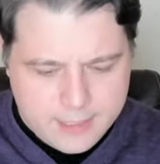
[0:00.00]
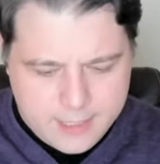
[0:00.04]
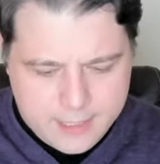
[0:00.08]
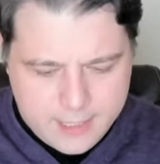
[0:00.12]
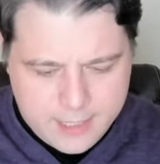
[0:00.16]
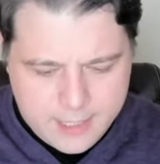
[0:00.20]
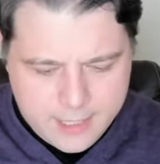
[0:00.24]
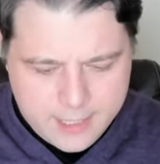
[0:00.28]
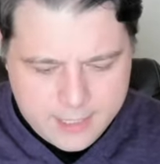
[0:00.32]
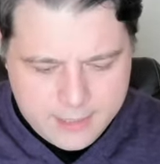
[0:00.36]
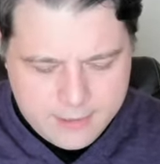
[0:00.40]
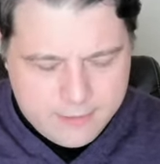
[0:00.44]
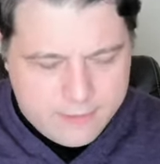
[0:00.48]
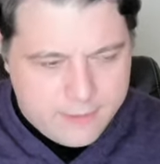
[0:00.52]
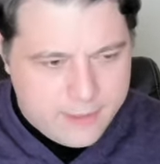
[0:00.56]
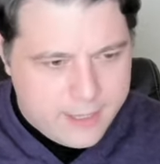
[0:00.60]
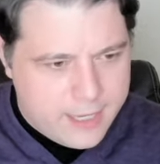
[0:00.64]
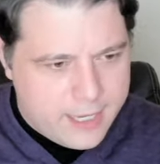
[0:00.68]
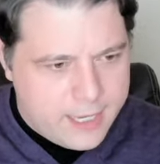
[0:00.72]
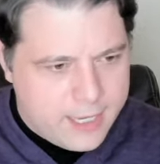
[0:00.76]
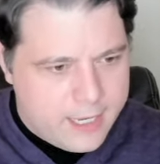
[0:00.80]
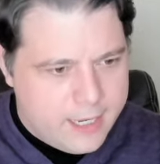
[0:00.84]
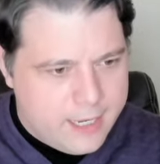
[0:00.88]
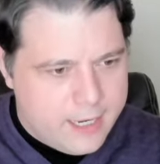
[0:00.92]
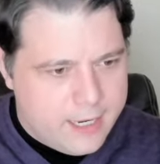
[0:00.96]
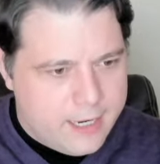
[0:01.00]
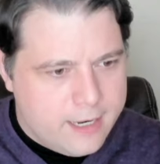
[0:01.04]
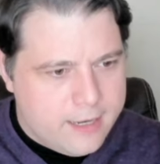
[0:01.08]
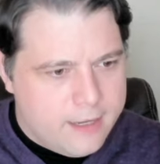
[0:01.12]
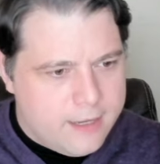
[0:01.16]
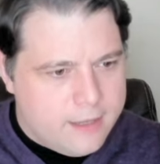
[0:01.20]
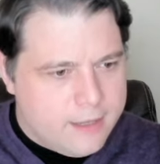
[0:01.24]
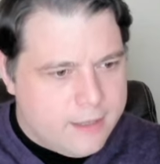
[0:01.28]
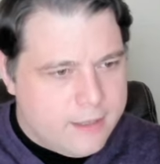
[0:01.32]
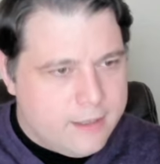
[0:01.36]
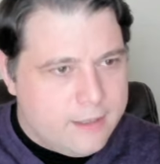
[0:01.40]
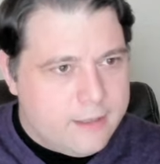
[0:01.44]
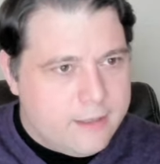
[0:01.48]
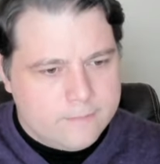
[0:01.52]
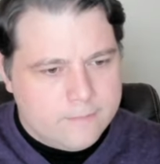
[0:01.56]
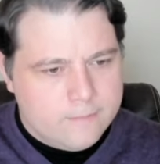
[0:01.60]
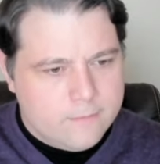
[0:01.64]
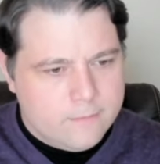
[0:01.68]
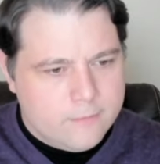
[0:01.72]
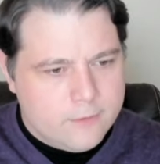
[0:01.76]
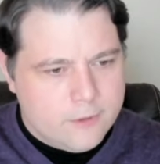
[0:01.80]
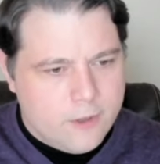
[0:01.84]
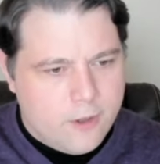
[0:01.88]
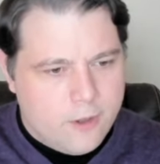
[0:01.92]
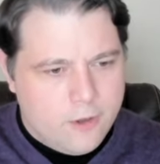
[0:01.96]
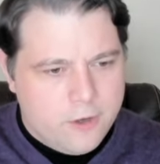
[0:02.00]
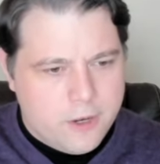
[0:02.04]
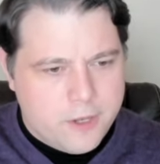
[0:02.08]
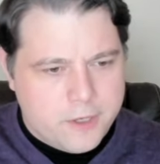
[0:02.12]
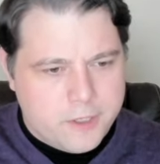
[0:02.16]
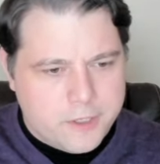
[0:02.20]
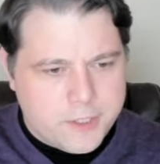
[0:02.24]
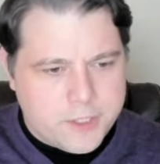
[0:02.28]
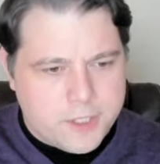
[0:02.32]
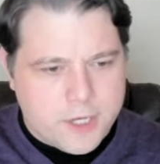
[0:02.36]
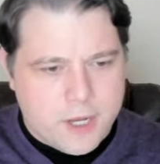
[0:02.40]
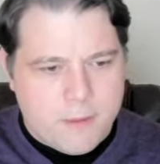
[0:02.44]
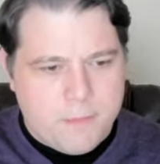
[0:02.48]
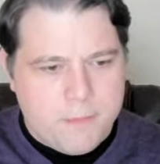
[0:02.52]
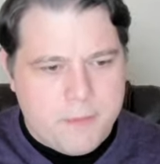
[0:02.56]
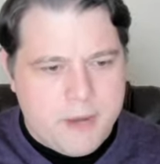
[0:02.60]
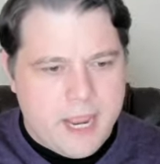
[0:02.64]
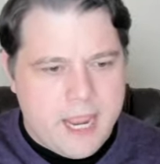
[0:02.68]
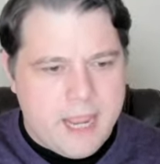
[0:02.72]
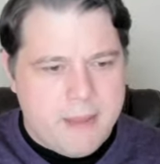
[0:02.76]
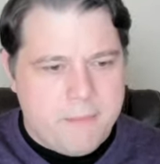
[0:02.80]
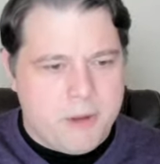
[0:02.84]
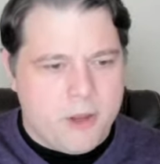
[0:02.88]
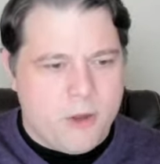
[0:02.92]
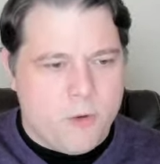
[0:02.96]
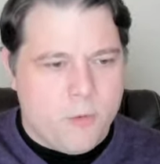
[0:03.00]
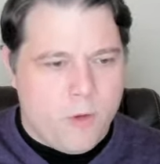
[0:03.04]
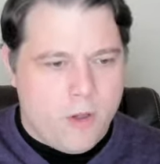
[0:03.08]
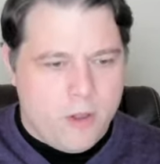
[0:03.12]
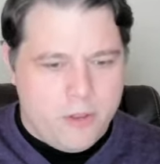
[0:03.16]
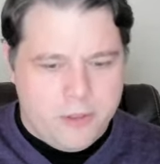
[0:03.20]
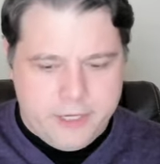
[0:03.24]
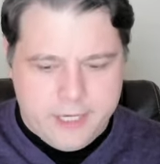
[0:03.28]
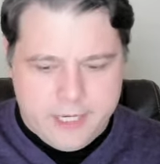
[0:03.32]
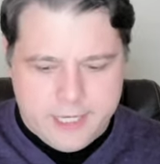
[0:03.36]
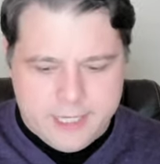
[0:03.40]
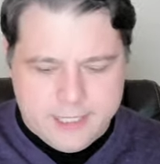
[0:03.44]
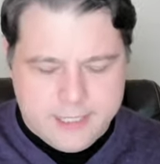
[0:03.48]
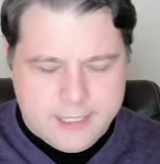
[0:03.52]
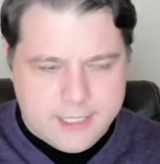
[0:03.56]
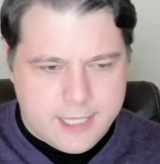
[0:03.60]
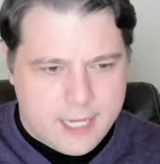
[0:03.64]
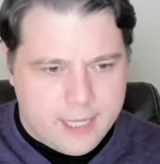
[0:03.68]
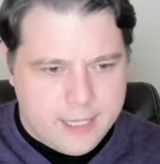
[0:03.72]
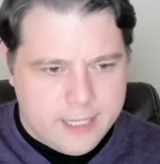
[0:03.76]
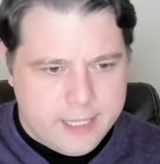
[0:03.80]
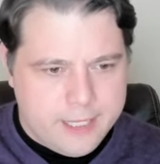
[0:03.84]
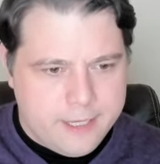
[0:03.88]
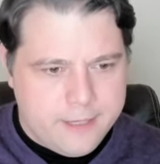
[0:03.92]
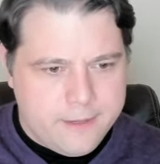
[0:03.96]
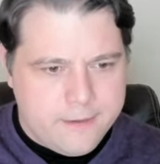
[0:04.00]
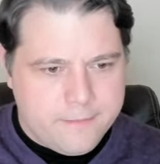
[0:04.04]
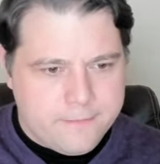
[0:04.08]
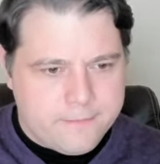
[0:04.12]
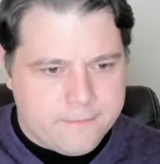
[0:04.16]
and then called on some name and quality and sell in